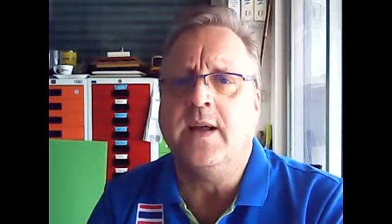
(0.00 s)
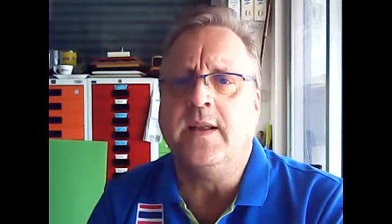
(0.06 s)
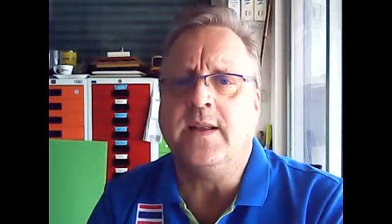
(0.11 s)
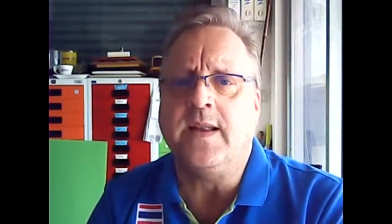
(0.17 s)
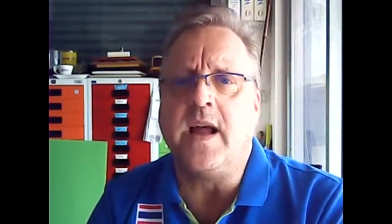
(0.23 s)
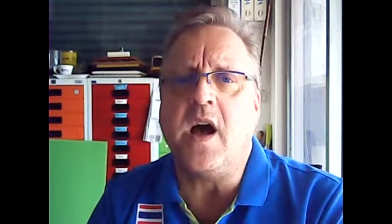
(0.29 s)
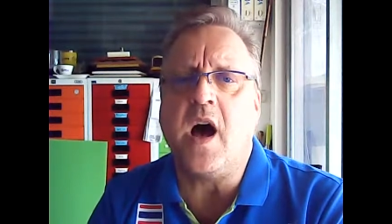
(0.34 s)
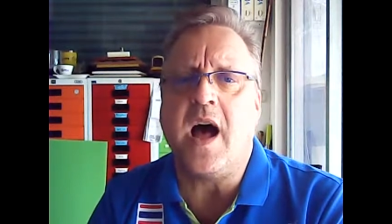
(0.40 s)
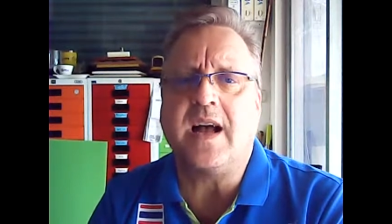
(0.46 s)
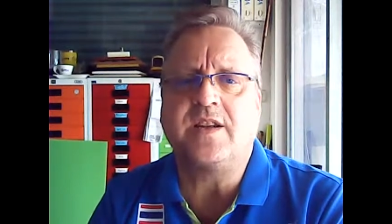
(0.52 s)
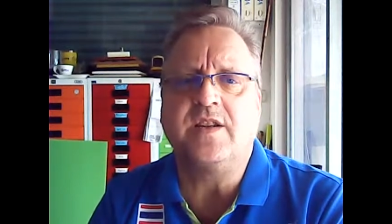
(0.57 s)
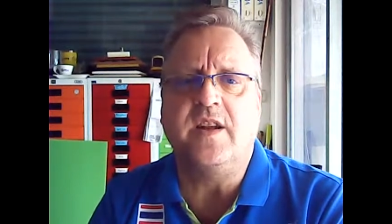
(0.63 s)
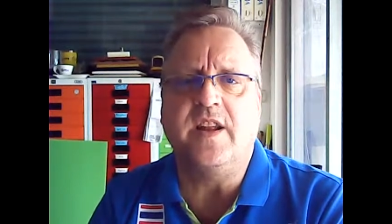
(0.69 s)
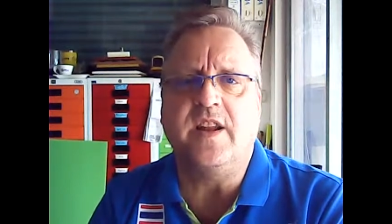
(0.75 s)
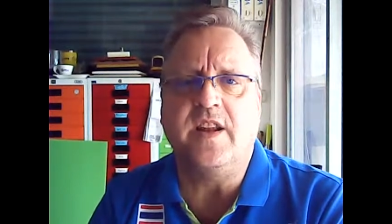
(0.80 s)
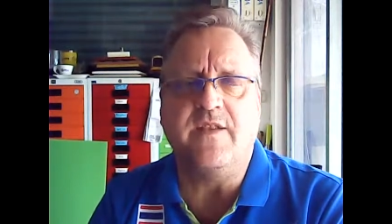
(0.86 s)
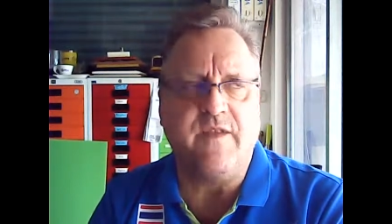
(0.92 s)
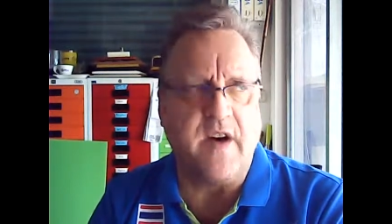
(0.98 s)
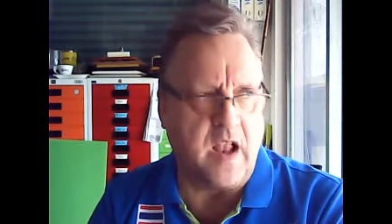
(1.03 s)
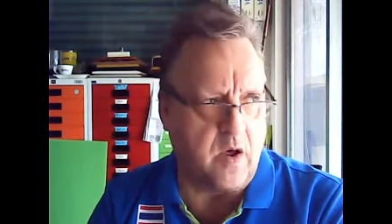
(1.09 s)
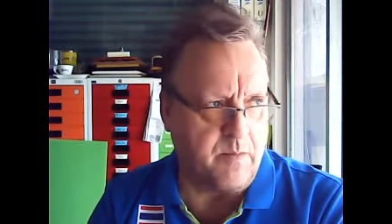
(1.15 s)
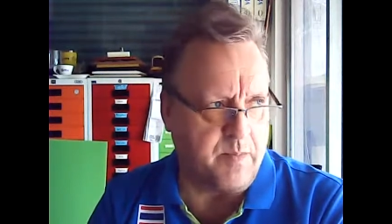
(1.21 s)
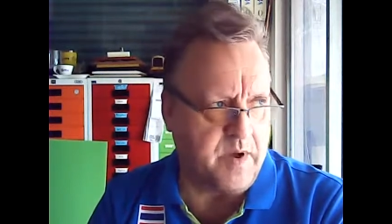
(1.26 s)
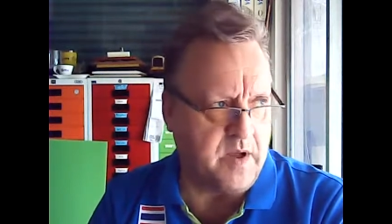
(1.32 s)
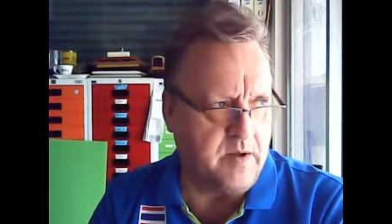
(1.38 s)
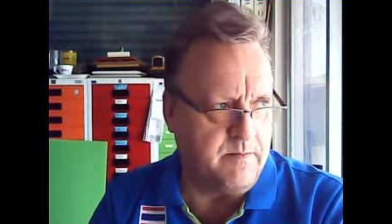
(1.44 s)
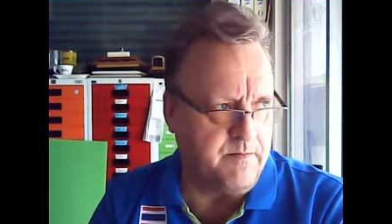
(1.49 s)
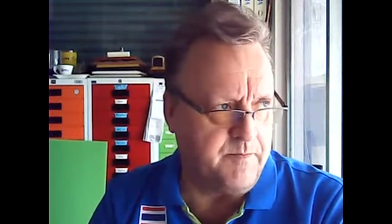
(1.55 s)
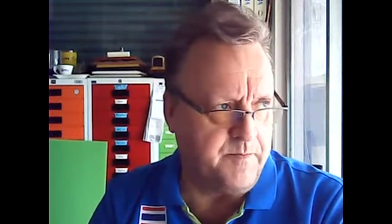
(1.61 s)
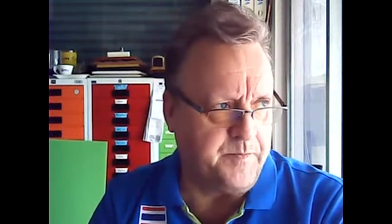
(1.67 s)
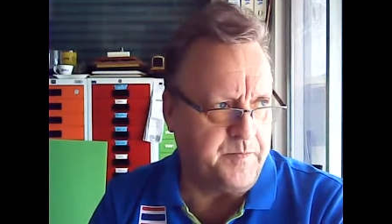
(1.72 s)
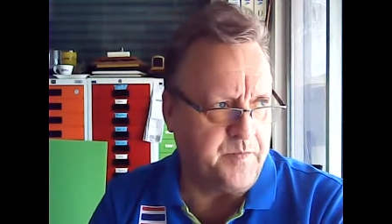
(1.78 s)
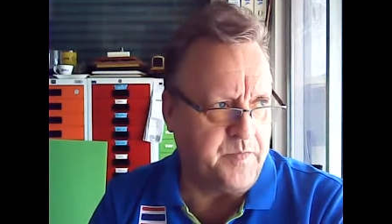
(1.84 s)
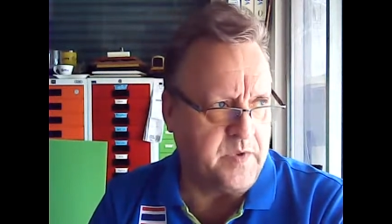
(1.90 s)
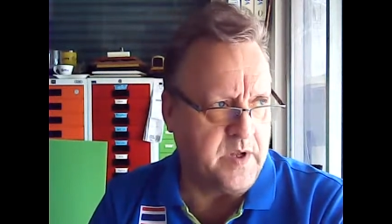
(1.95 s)
they are actually developing,
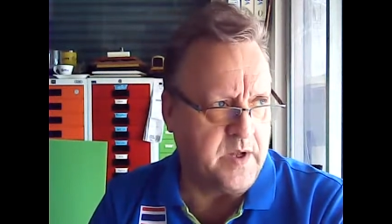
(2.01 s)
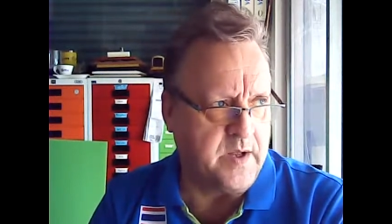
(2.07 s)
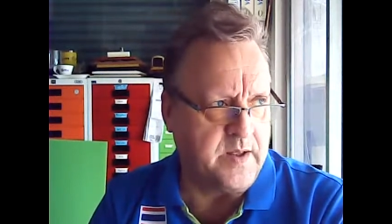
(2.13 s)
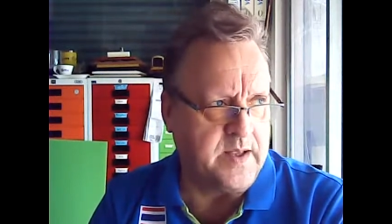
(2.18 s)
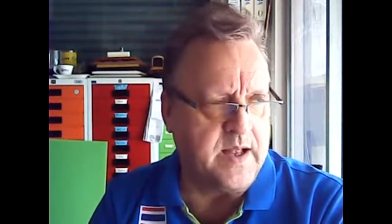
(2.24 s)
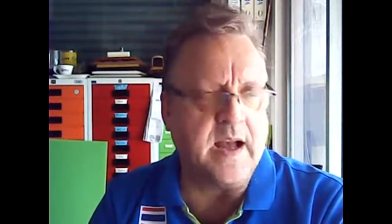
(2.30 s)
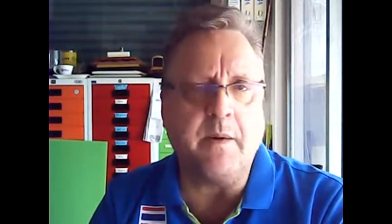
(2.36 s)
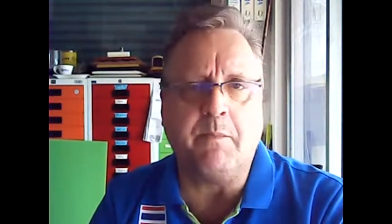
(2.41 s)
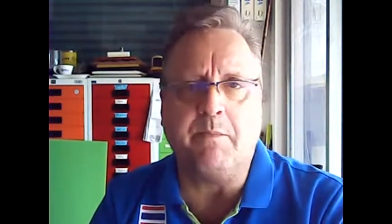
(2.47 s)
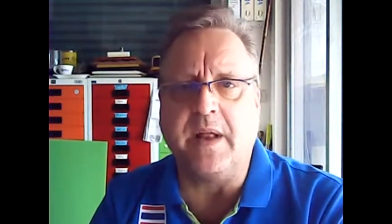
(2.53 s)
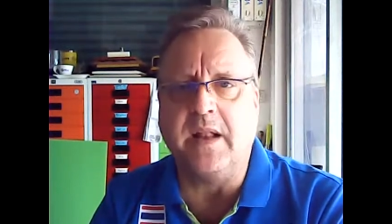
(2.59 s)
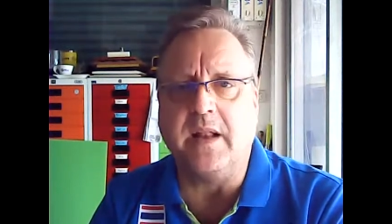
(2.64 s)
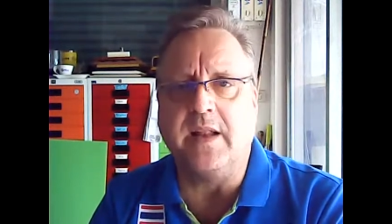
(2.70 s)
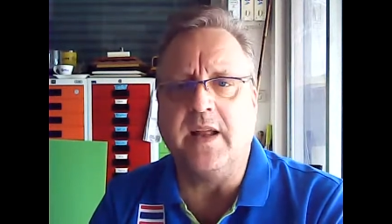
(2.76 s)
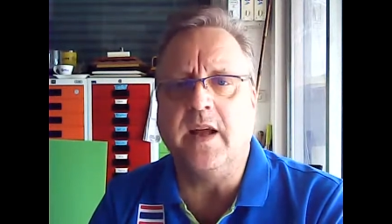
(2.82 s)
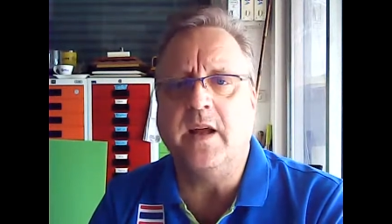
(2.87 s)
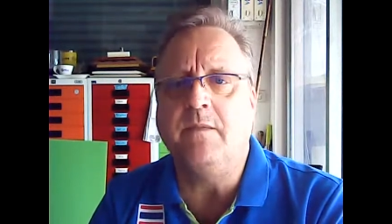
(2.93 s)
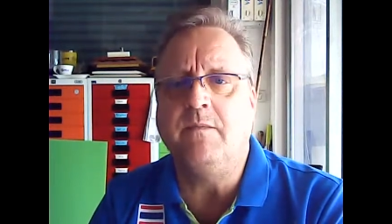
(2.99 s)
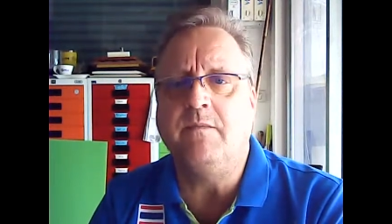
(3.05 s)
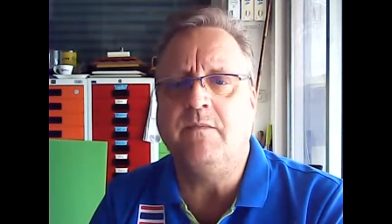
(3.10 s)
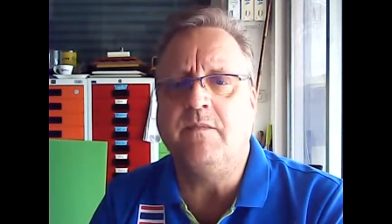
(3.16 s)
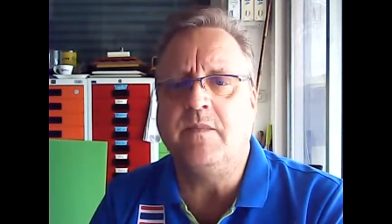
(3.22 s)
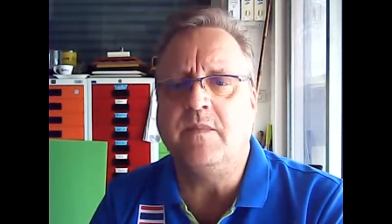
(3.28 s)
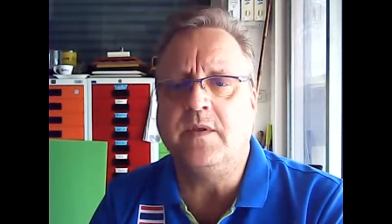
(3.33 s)
they are building,